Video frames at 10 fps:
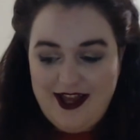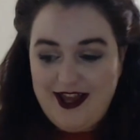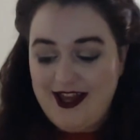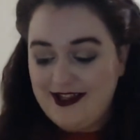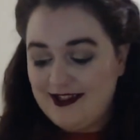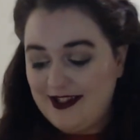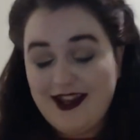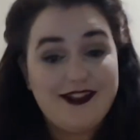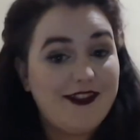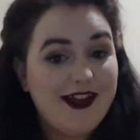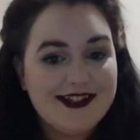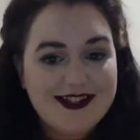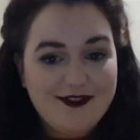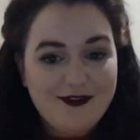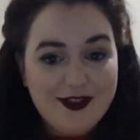And yeah, that is
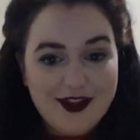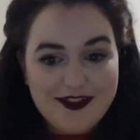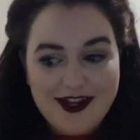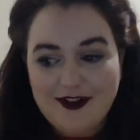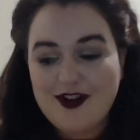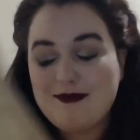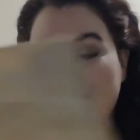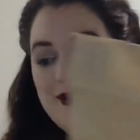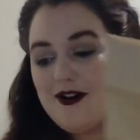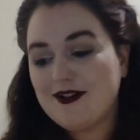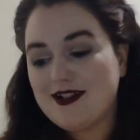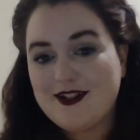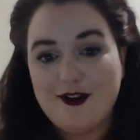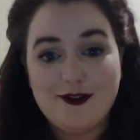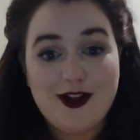everything that I got in my box.
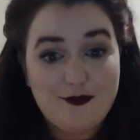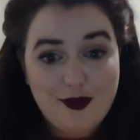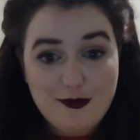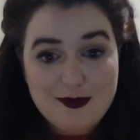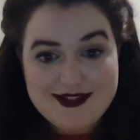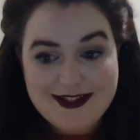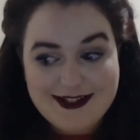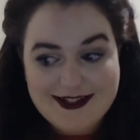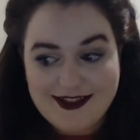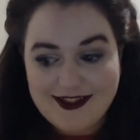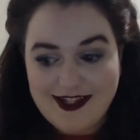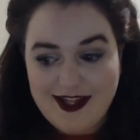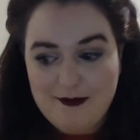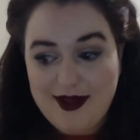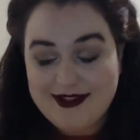So a few misses in
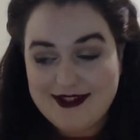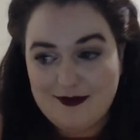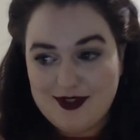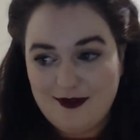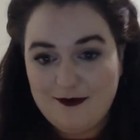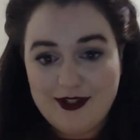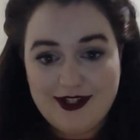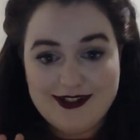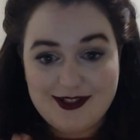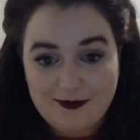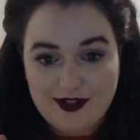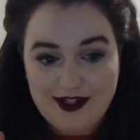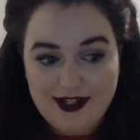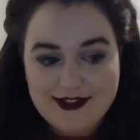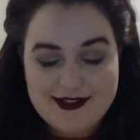there, but some definite
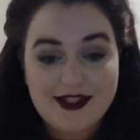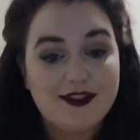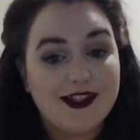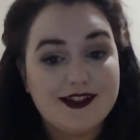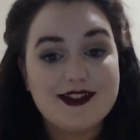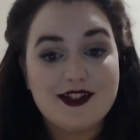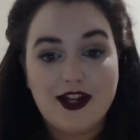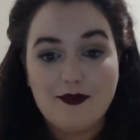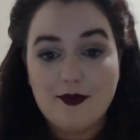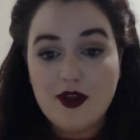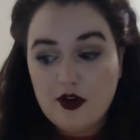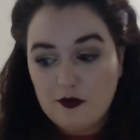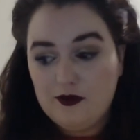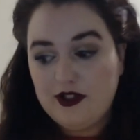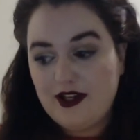hits and things that I am
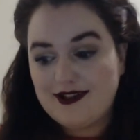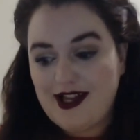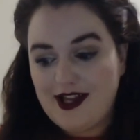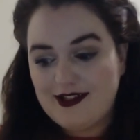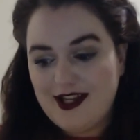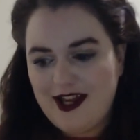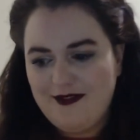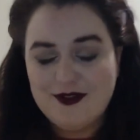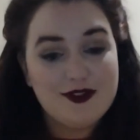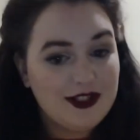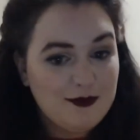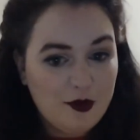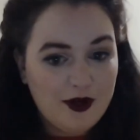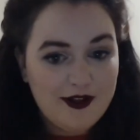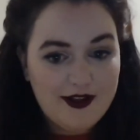really excited to have. Definitely
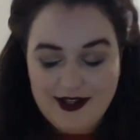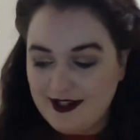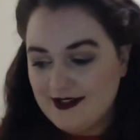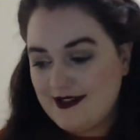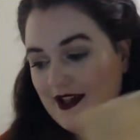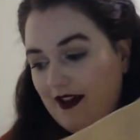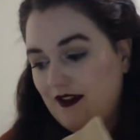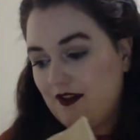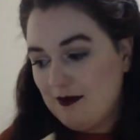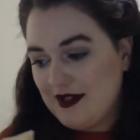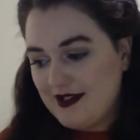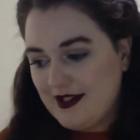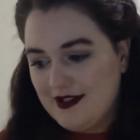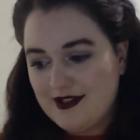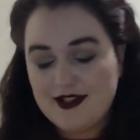more hits than
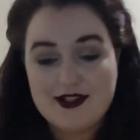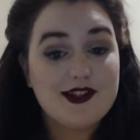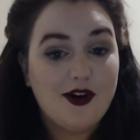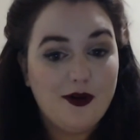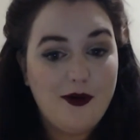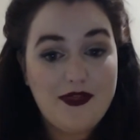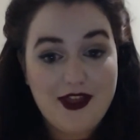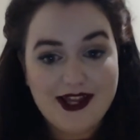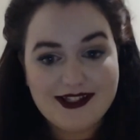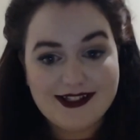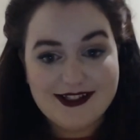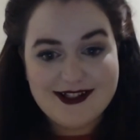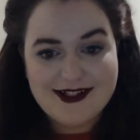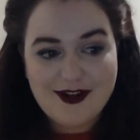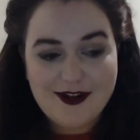misses, so that
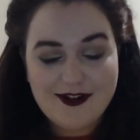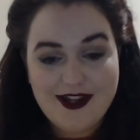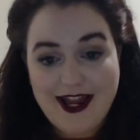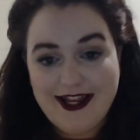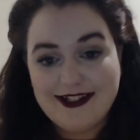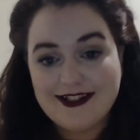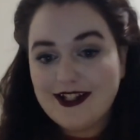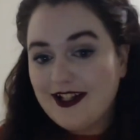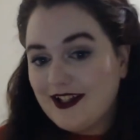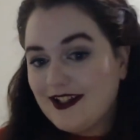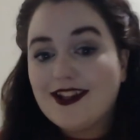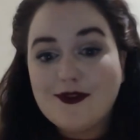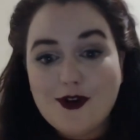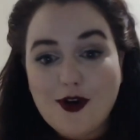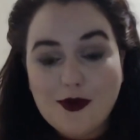is good. And you
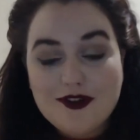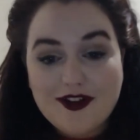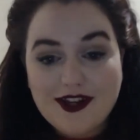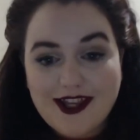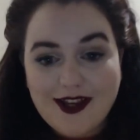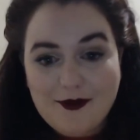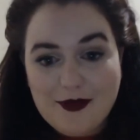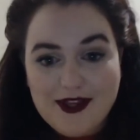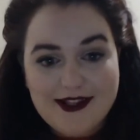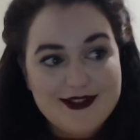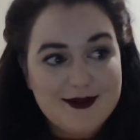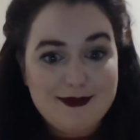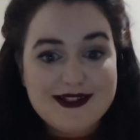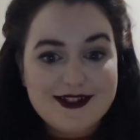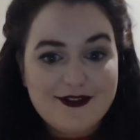never know what you're going to get with these
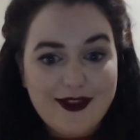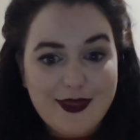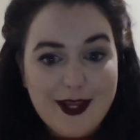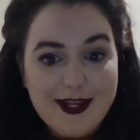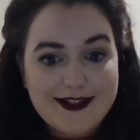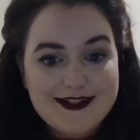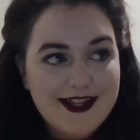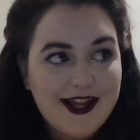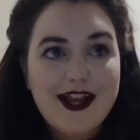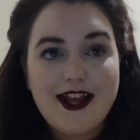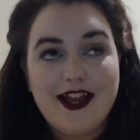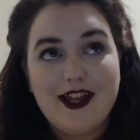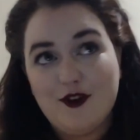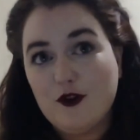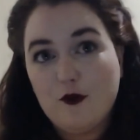mystery things. And
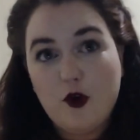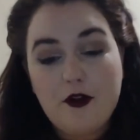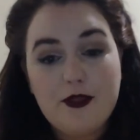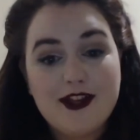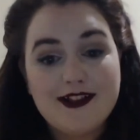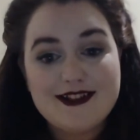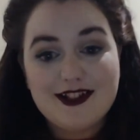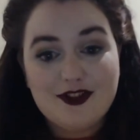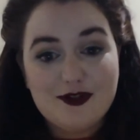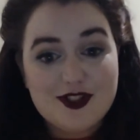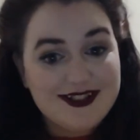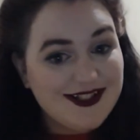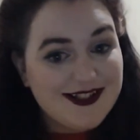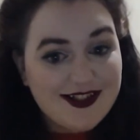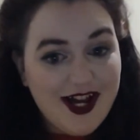if you've got things that you just
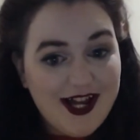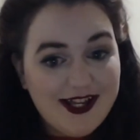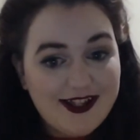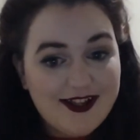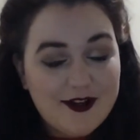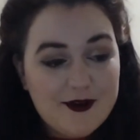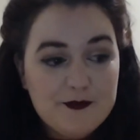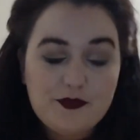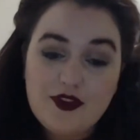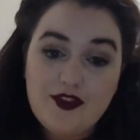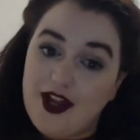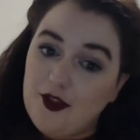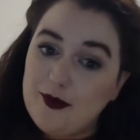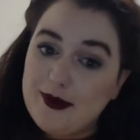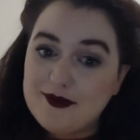dislike, that
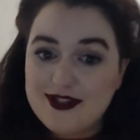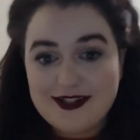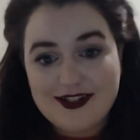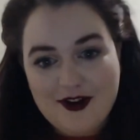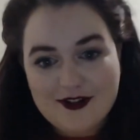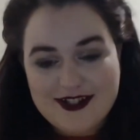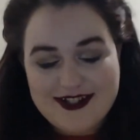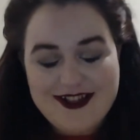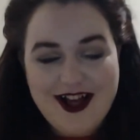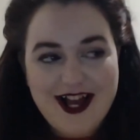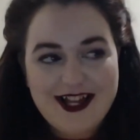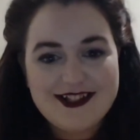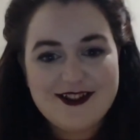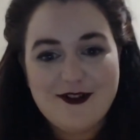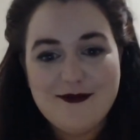other people tend to not dislike
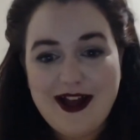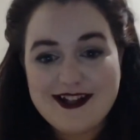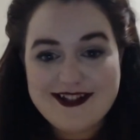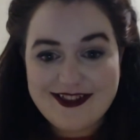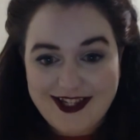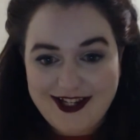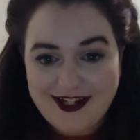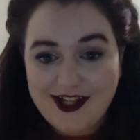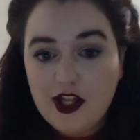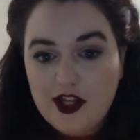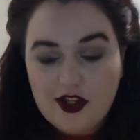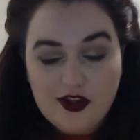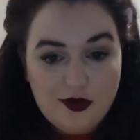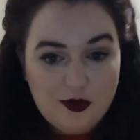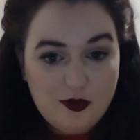so much, then
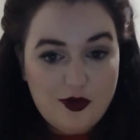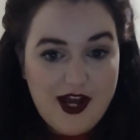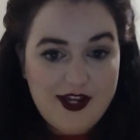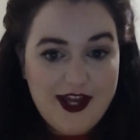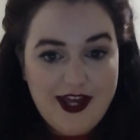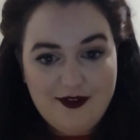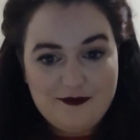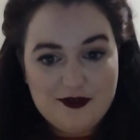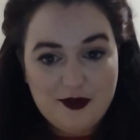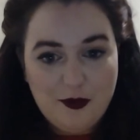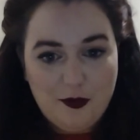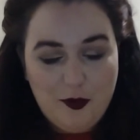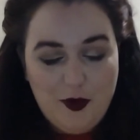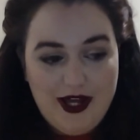you kind of have to